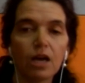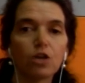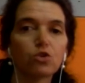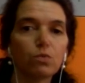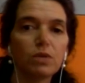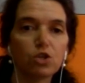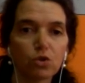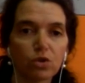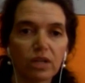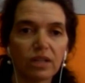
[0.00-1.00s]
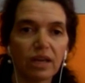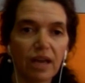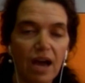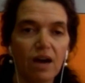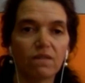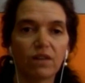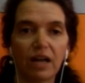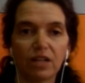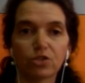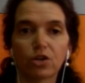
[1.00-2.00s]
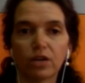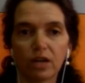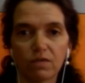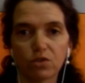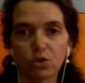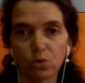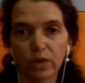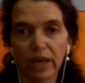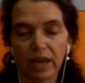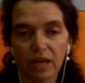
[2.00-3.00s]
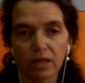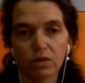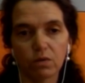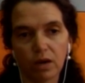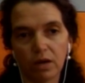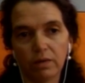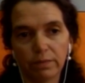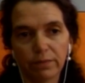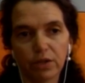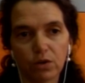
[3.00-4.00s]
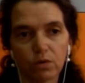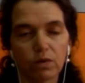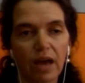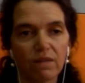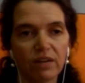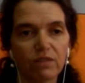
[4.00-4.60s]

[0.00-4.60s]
to be sure that they have alternatives to gain, um, you know, live,